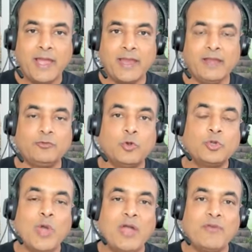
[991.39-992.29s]
It's
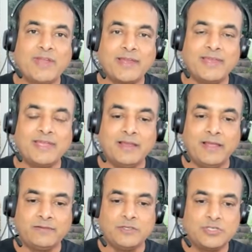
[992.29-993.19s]
good to have technical
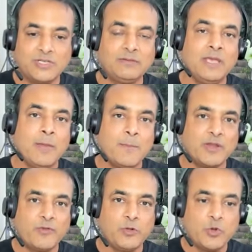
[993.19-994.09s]
essentials,
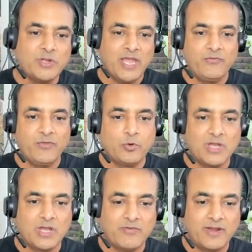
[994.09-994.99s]
but if you don't have, you're going
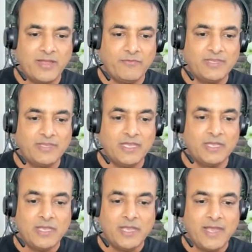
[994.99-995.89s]
to cover everything.